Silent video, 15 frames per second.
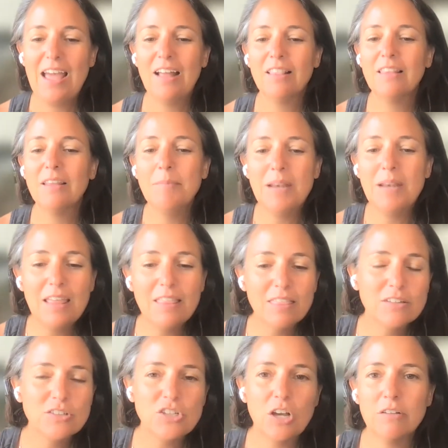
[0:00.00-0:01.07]
eliminate
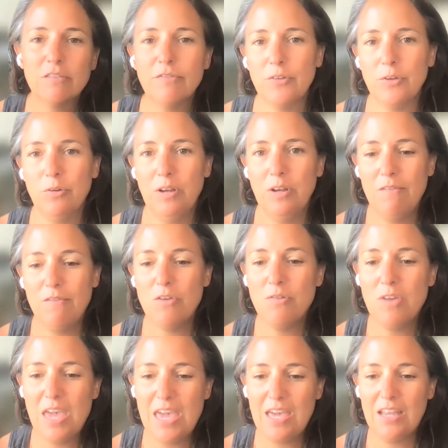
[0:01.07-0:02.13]
the junk food if you
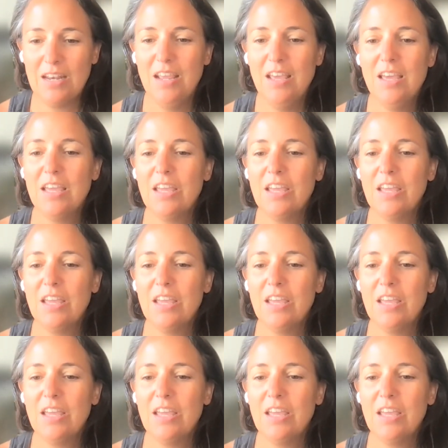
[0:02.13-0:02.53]
can